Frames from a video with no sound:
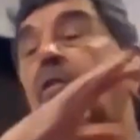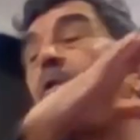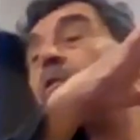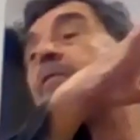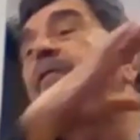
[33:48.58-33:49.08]
a
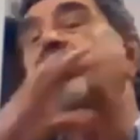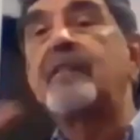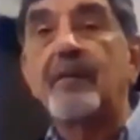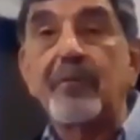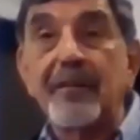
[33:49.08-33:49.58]

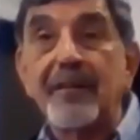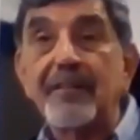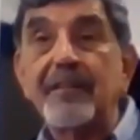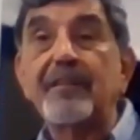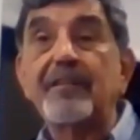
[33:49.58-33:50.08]
considerable
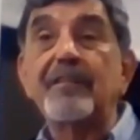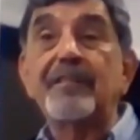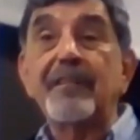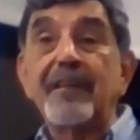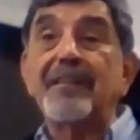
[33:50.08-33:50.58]

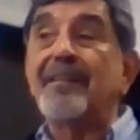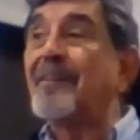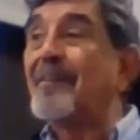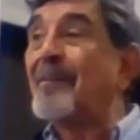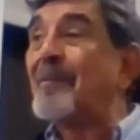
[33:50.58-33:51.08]
decrease
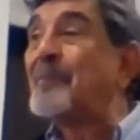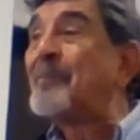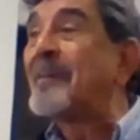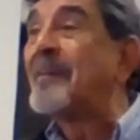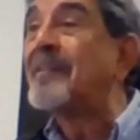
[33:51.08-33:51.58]
in
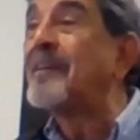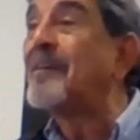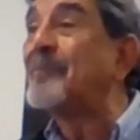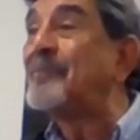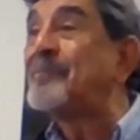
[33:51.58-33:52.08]

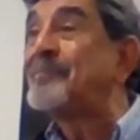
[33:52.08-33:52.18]
the